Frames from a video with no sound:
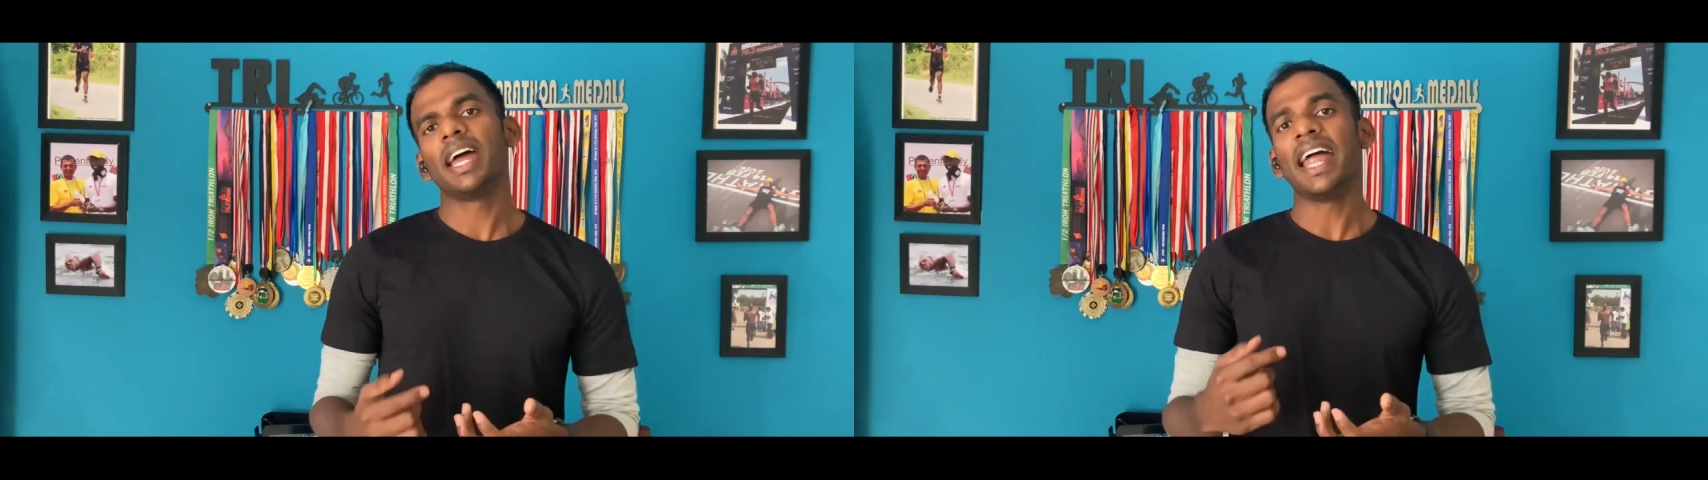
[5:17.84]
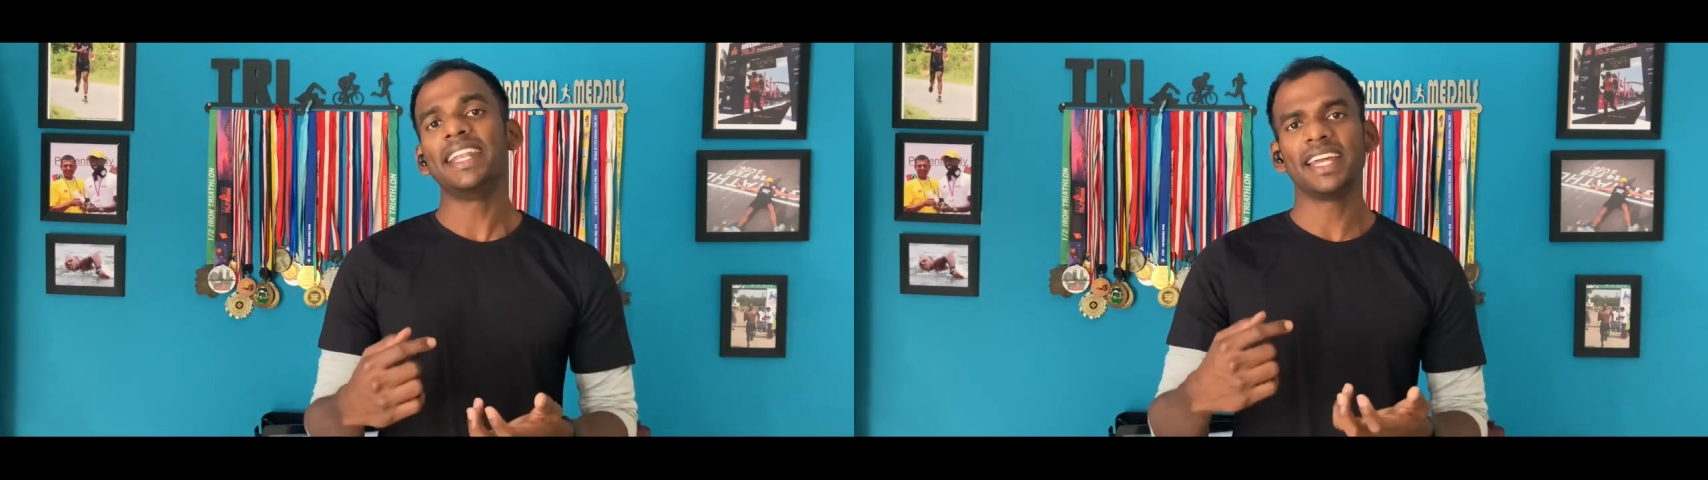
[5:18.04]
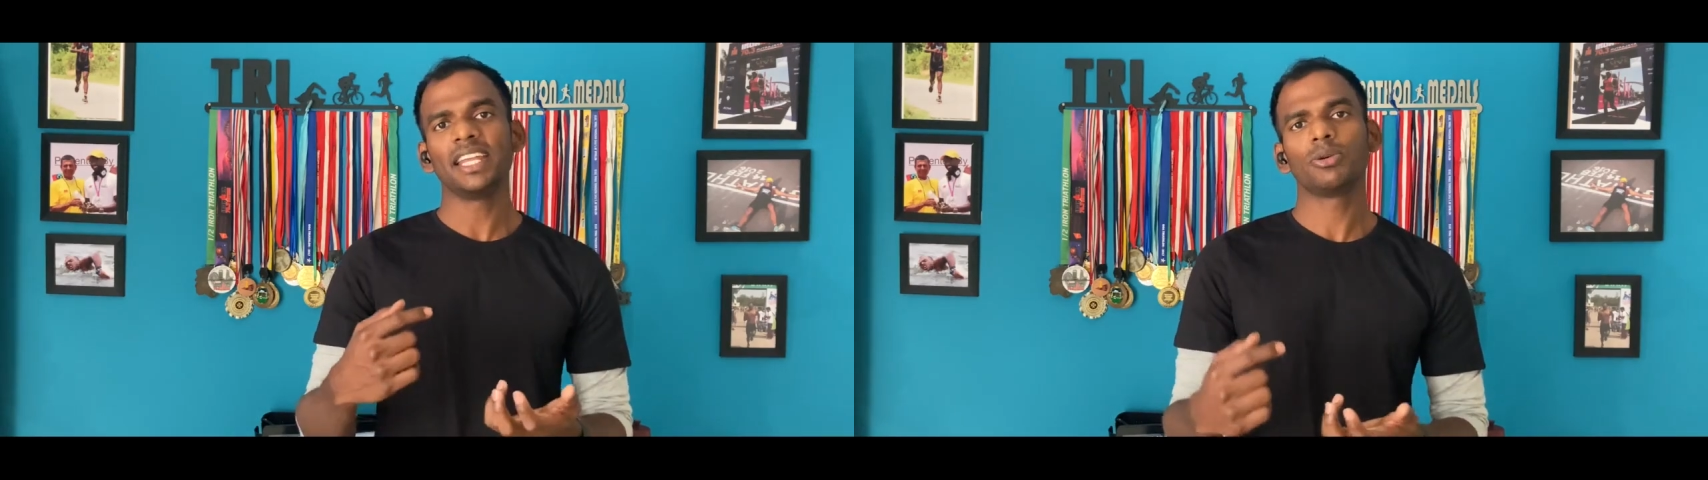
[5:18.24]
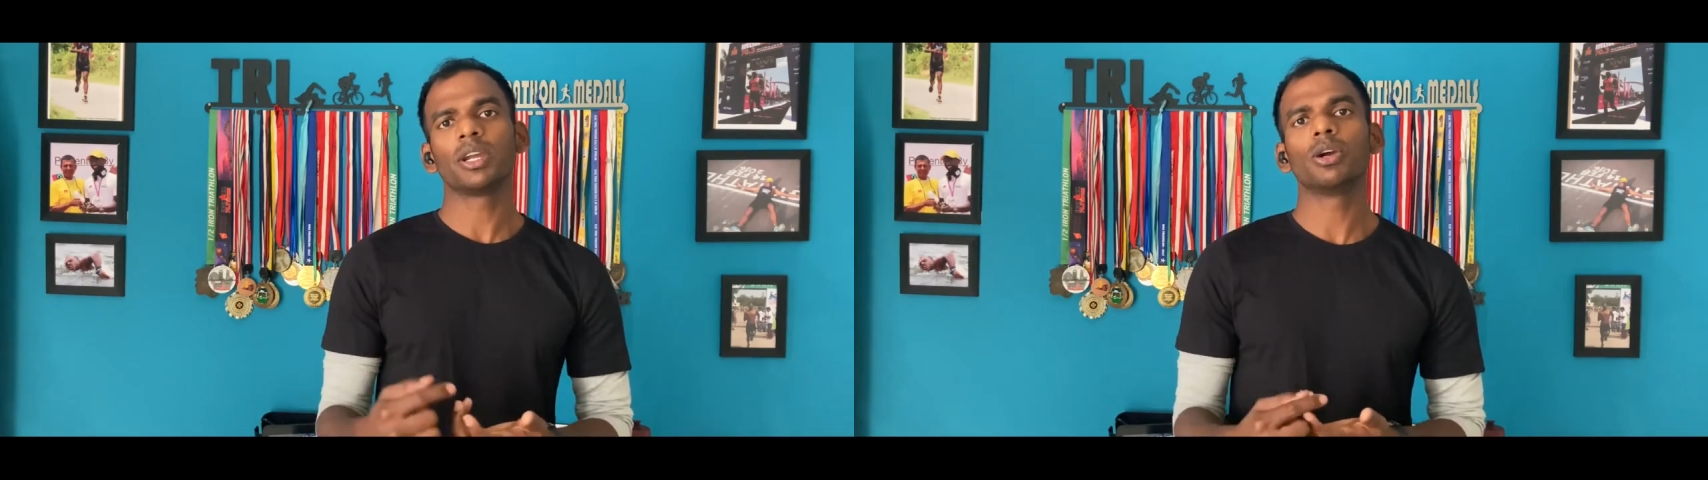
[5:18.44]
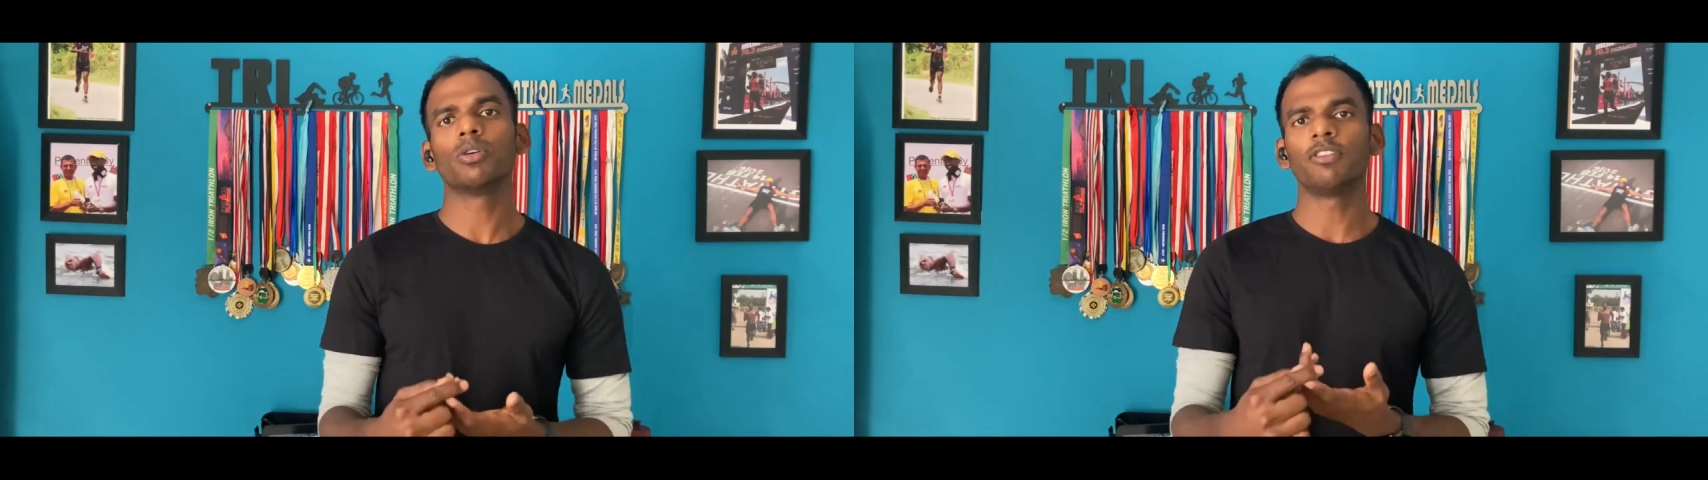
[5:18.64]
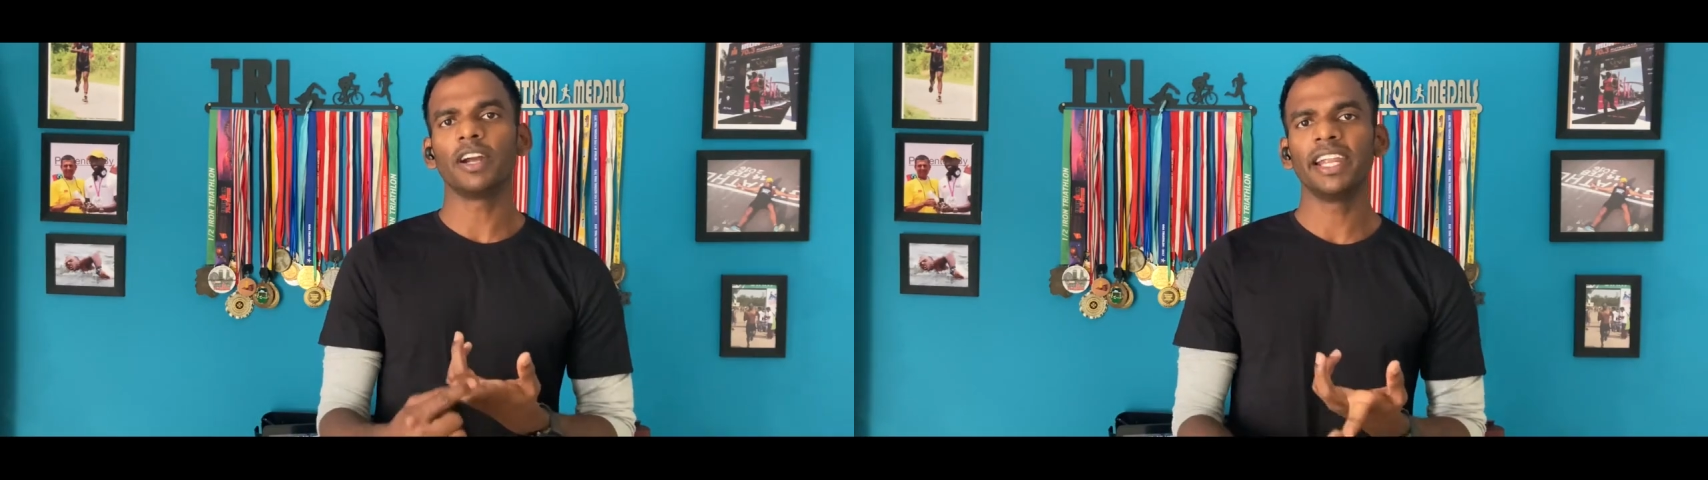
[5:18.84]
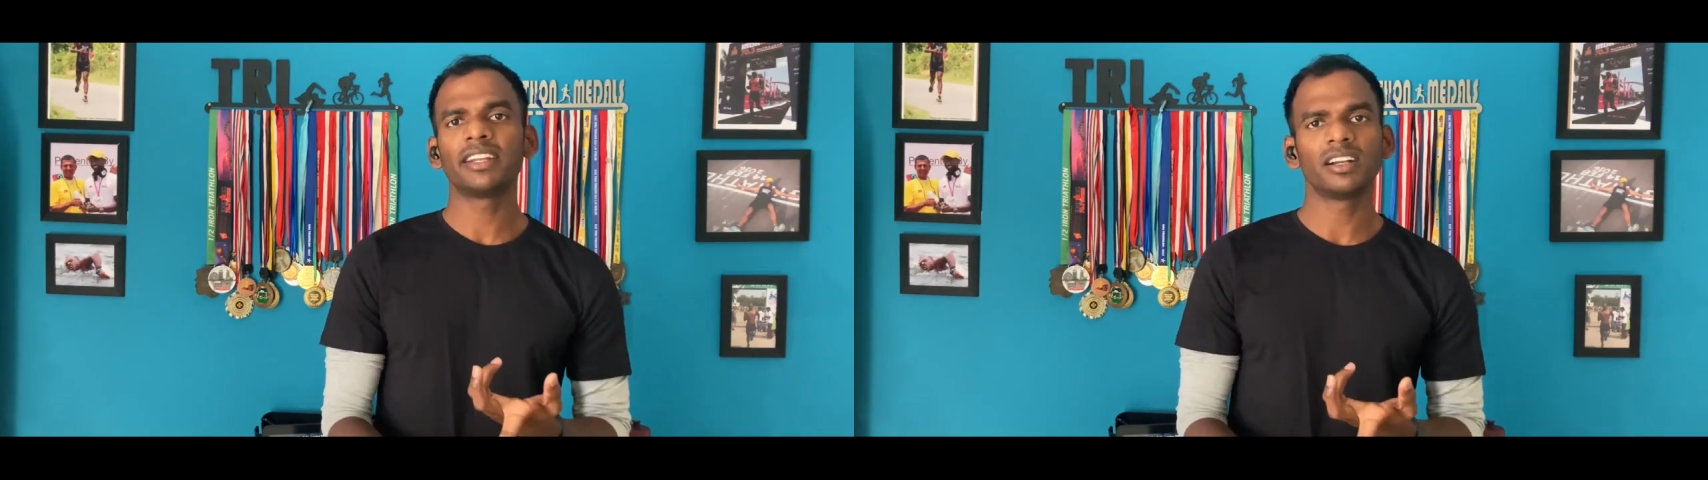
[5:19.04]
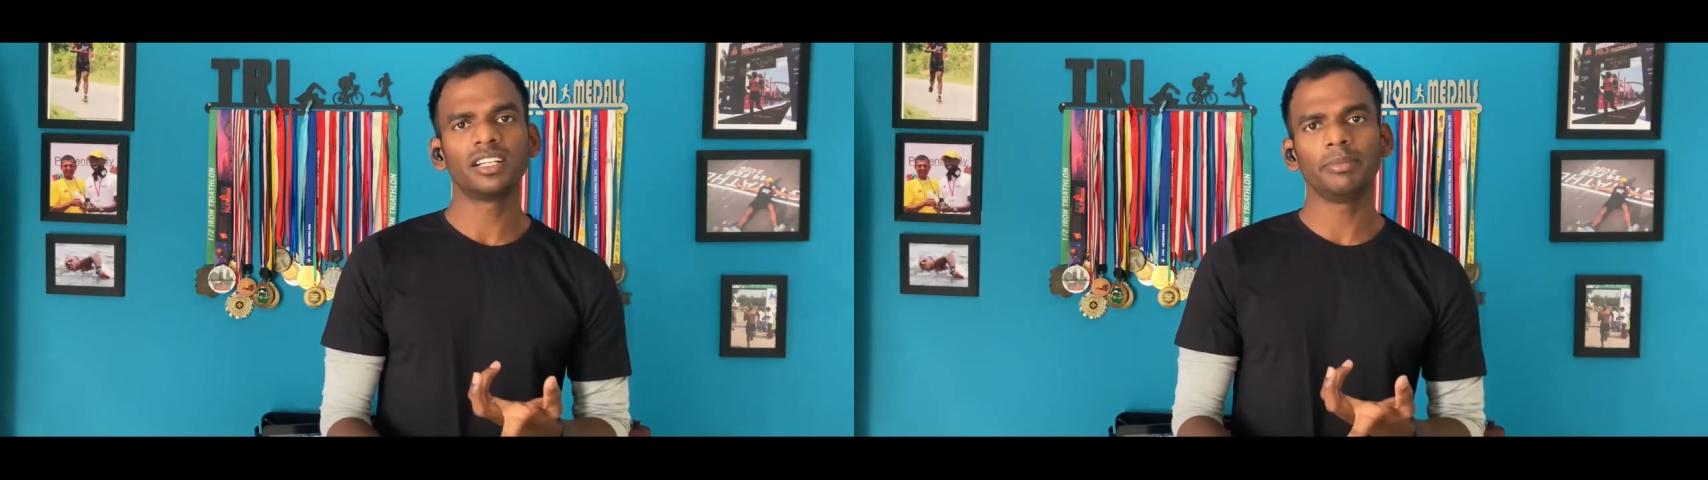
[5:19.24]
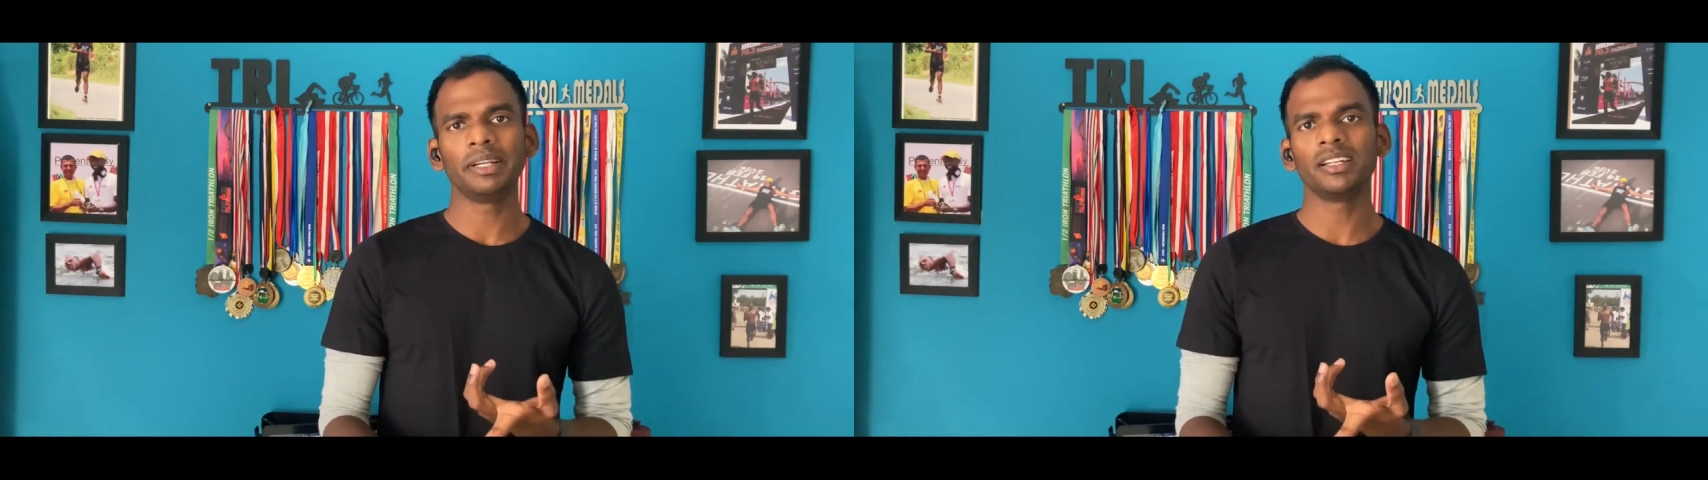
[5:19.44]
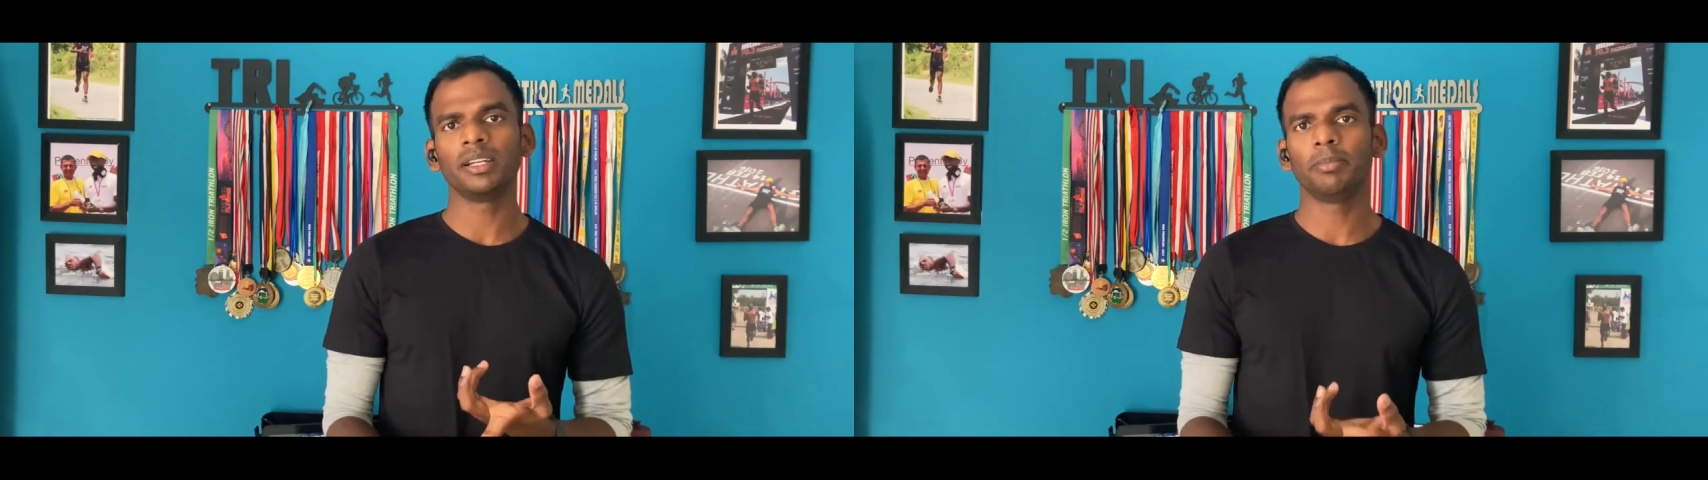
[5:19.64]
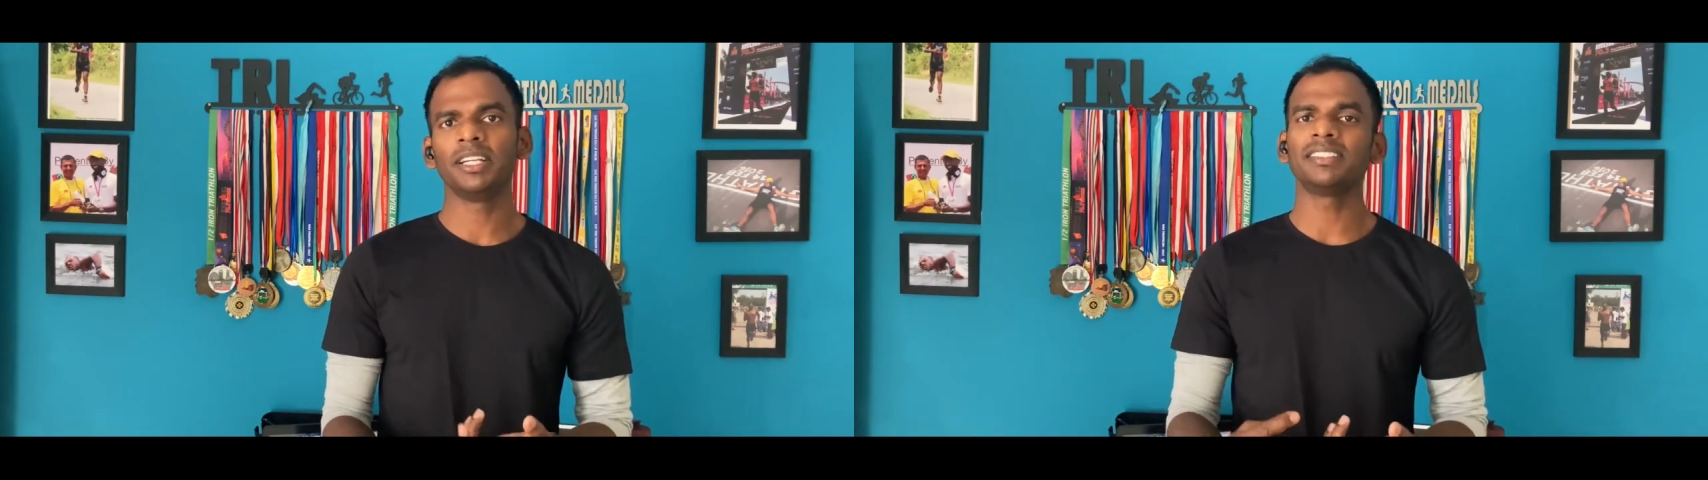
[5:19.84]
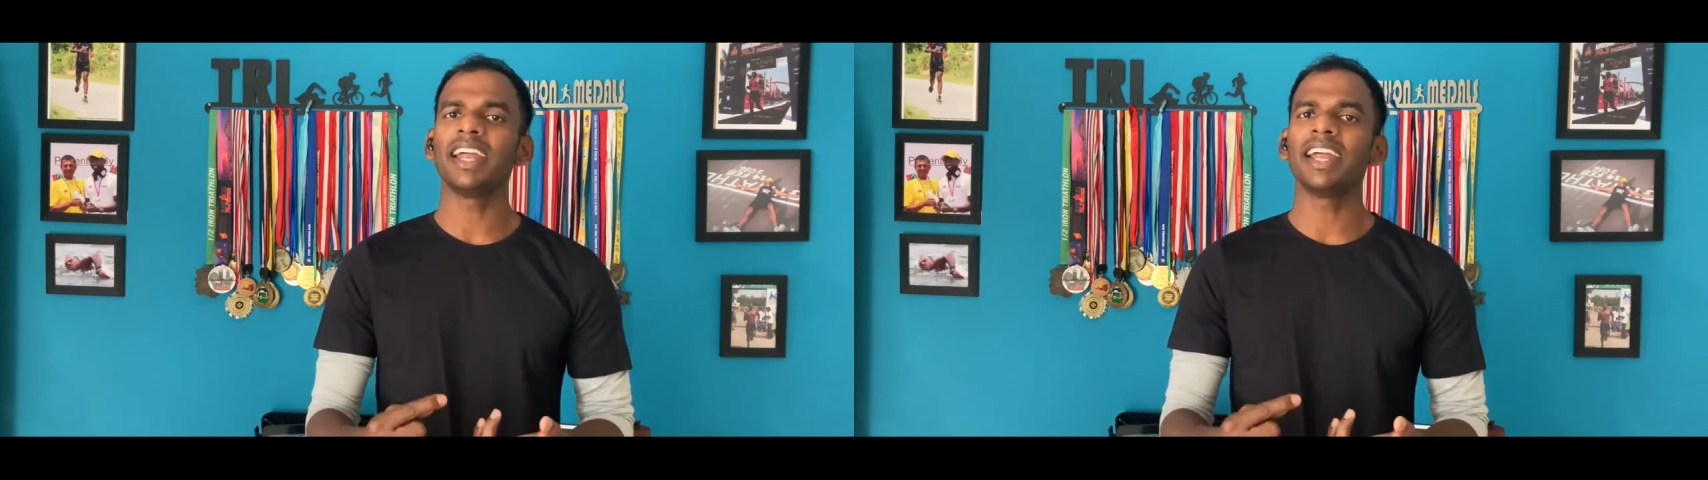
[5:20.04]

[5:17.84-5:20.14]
And then you can go for 800-meter repeats